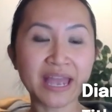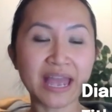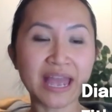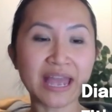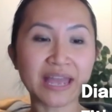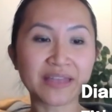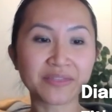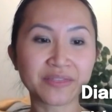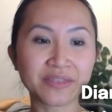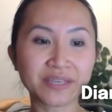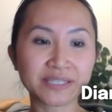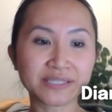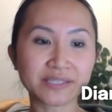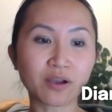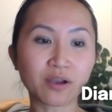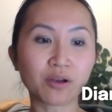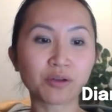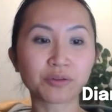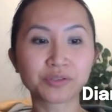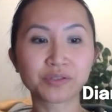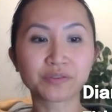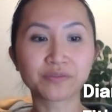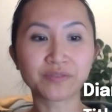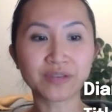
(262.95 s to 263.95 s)
And this
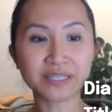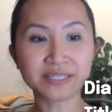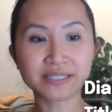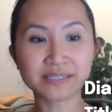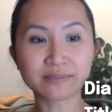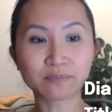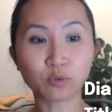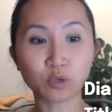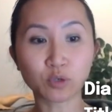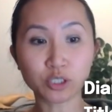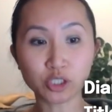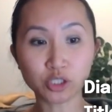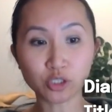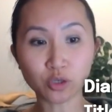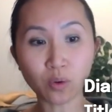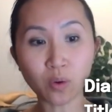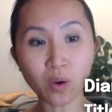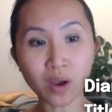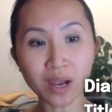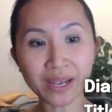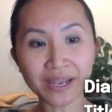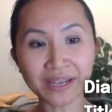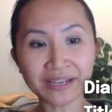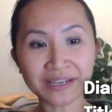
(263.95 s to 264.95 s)
cultivates more
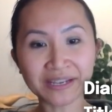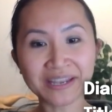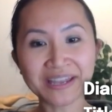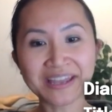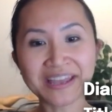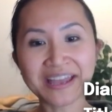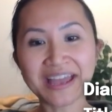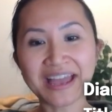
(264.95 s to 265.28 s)
joy.